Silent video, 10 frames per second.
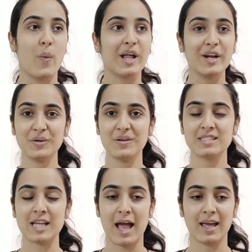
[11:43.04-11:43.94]
What I do
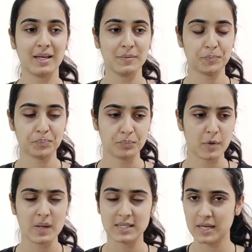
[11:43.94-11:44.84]
is I
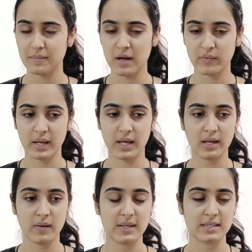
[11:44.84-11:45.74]
once I'm
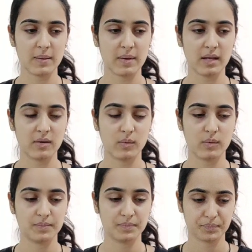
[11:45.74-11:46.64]
awake, once I'm like
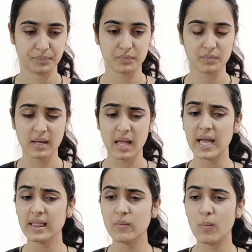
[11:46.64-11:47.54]

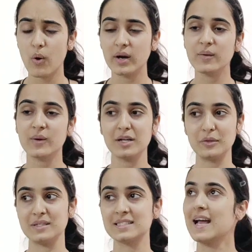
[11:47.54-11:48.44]
in the morning, what
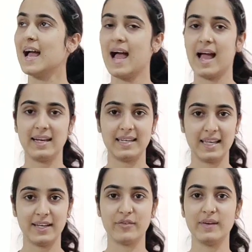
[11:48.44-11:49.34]
I do is I
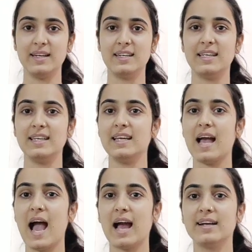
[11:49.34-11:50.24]
take green
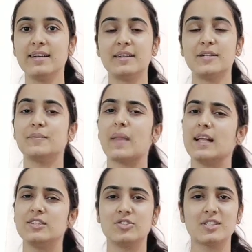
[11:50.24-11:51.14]
tea and uh,
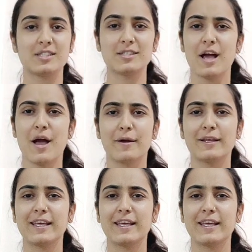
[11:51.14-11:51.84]
I just